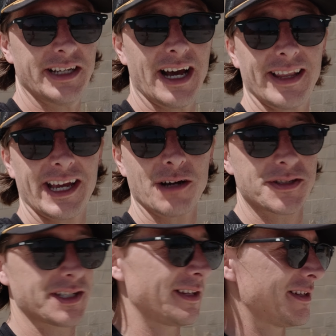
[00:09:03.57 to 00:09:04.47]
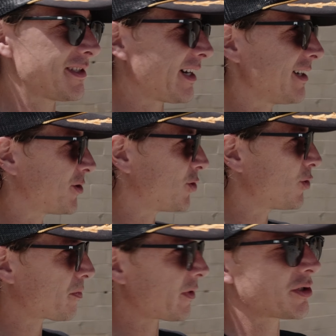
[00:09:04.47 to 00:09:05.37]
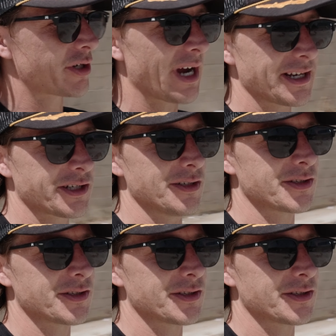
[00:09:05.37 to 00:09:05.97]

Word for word: Now, like I was saying, this area is super trashy,